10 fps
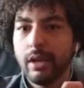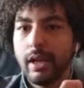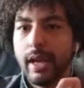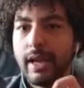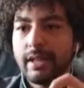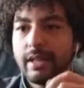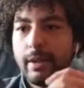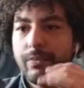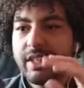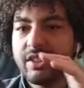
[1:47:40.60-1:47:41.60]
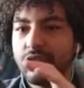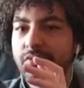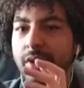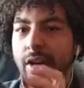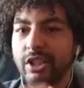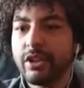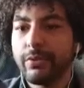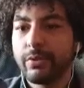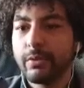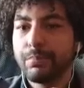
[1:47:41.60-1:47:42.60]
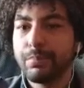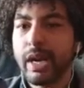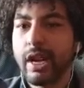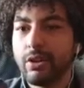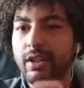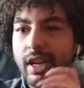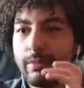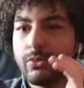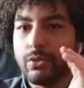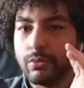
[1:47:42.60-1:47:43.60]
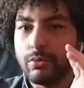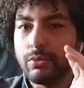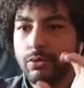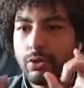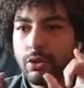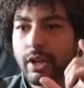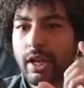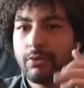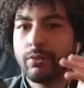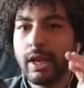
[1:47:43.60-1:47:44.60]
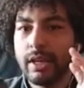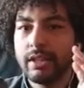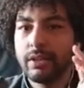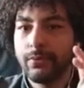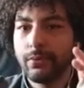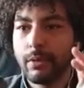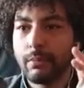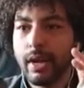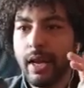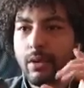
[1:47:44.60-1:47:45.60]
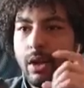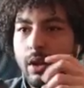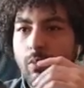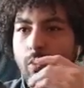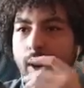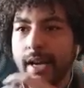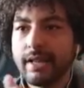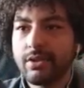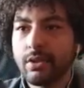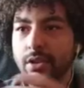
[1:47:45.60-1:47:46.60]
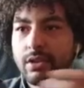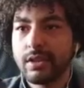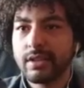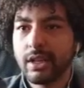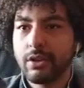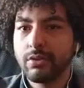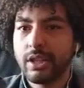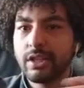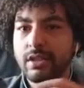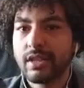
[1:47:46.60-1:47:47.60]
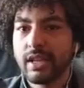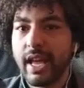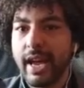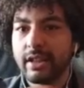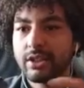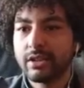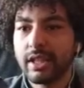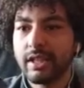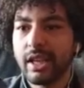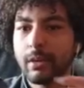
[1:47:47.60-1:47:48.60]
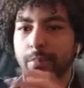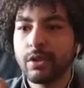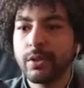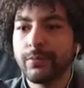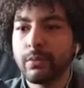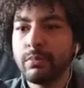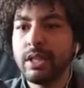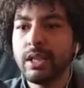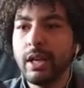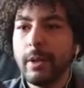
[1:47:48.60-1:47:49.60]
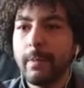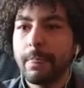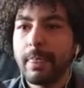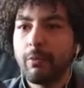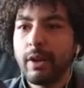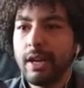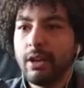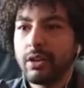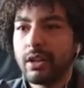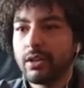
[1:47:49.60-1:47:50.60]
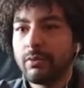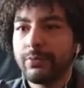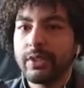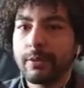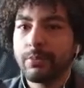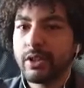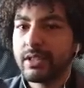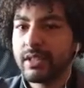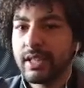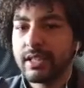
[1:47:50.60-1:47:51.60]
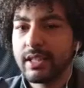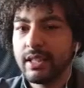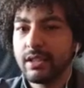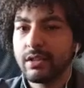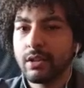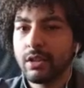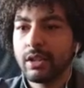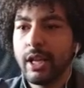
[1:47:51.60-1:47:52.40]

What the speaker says: And it's a very different paradigm to look at reality from, and why certain things are creations and actions are taken. Because for me, when I look at if this person gets eaten or not,